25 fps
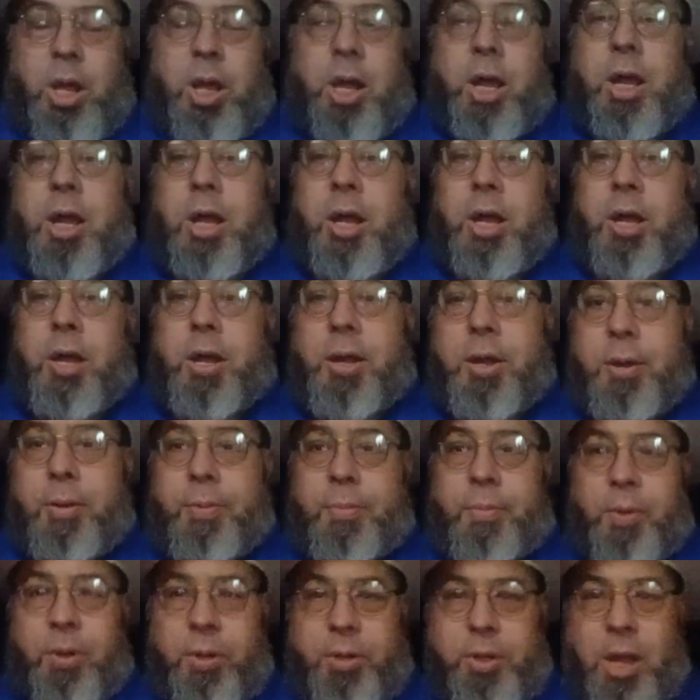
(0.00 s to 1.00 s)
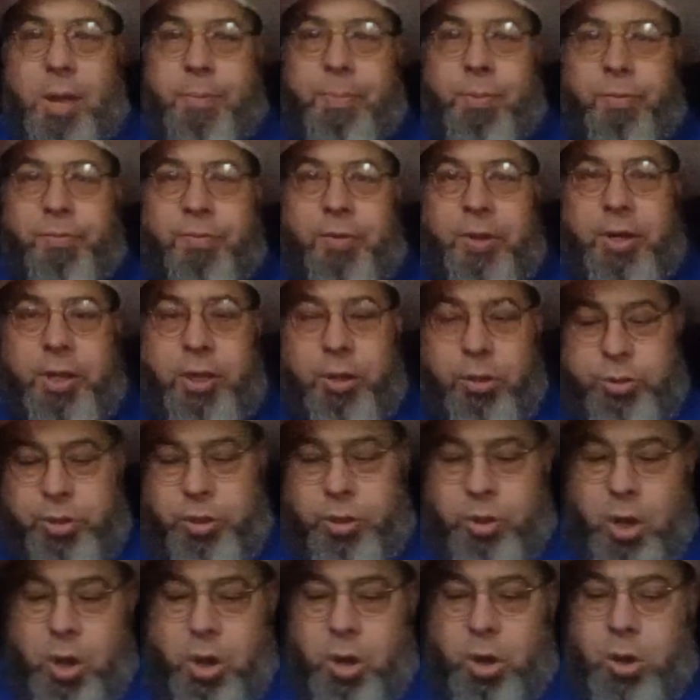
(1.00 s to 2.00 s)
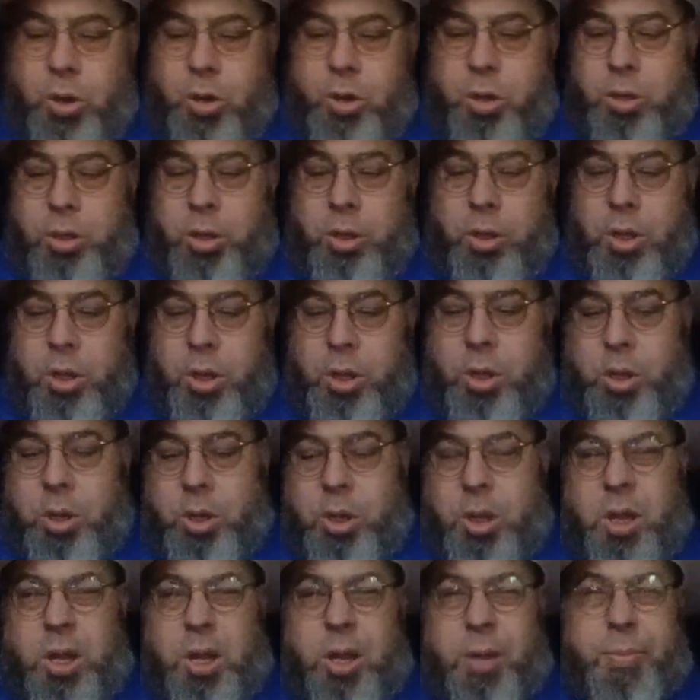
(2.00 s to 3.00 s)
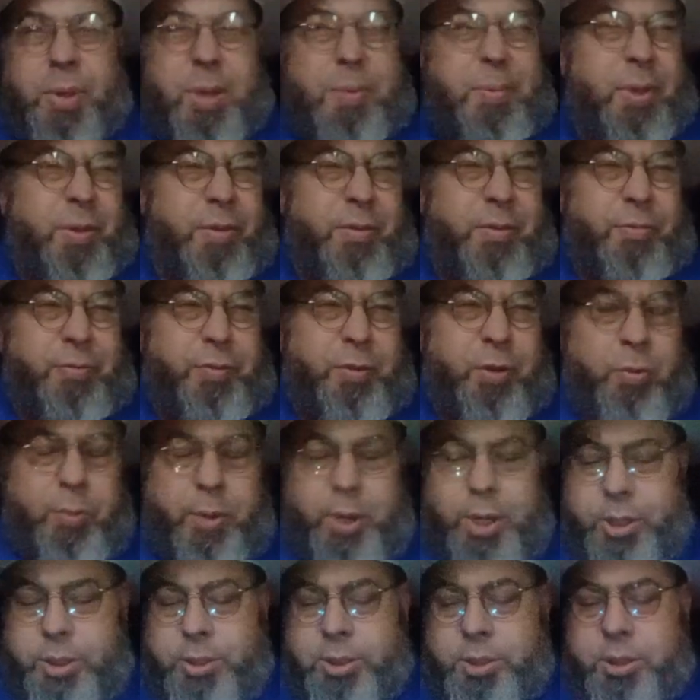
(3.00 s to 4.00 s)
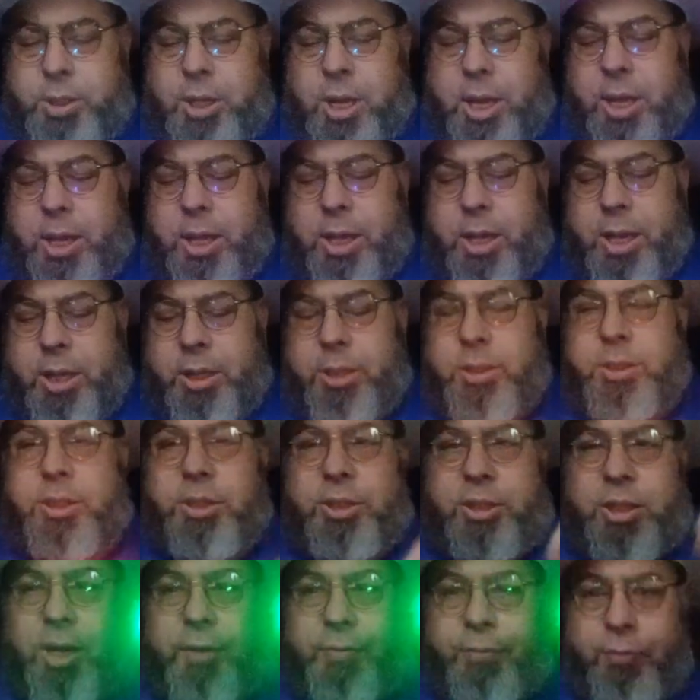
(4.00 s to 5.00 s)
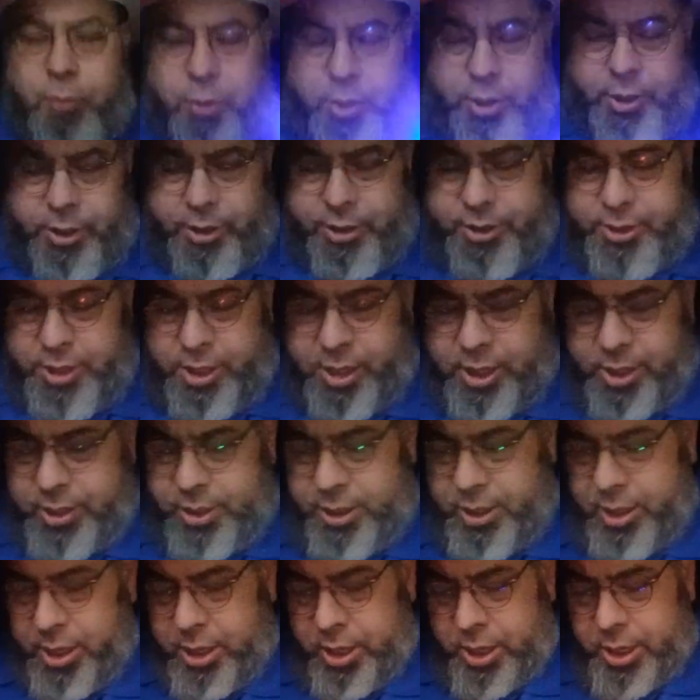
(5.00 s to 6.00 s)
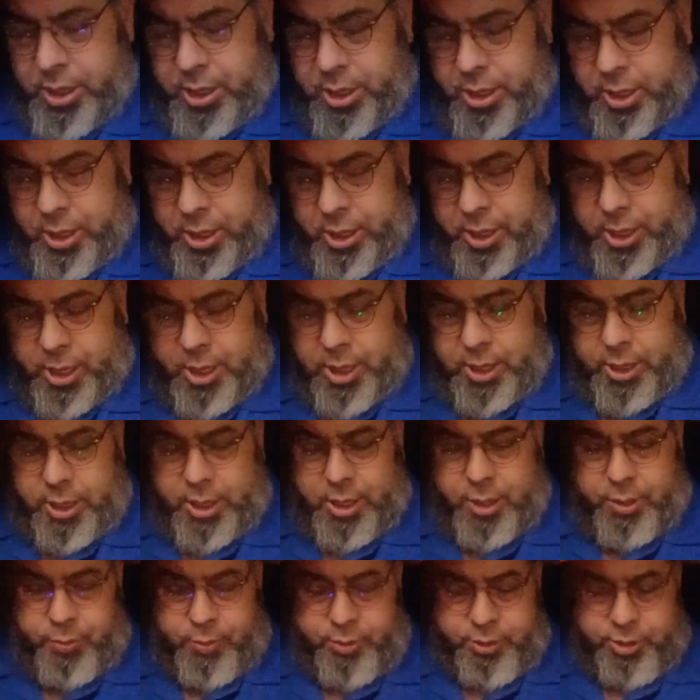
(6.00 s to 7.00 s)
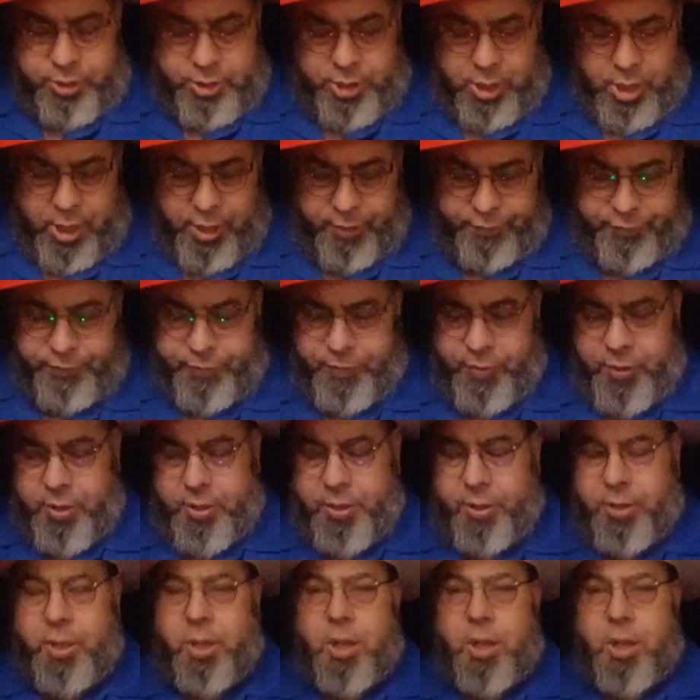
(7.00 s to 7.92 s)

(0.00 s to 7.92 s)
Um, a couple videos ago, uh, maybe a few weeks, I uh, stuffed one of these in and it was tough.